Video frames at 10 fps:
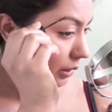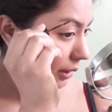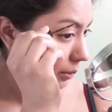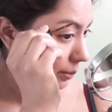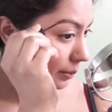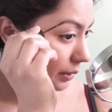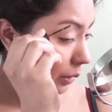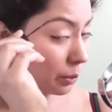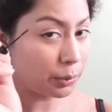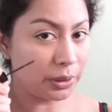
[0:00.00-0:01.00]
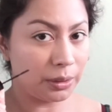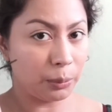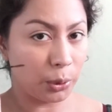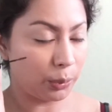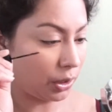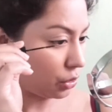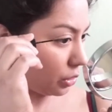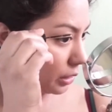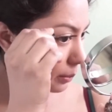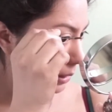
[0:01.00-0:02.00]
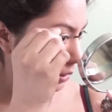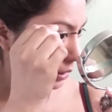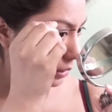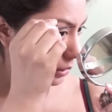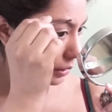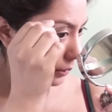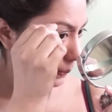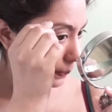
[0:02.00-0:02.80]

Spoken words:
I'm now putting more pressure on the pencil, so